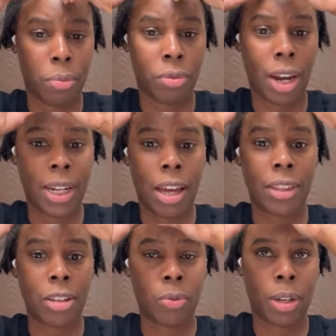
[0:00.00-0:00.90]
But right now,
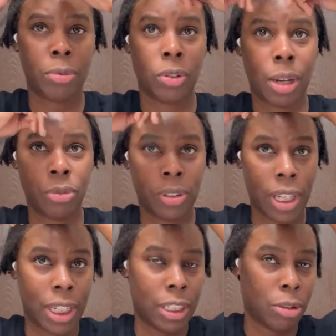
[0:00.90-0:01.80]
that's what I'm doing. I'm just
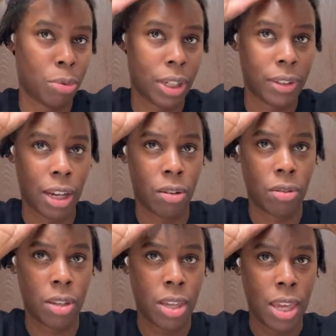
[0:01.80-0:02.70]
taking these braids out,
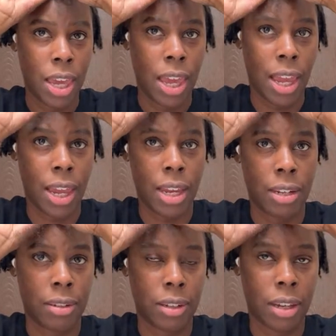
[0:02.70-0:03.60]
and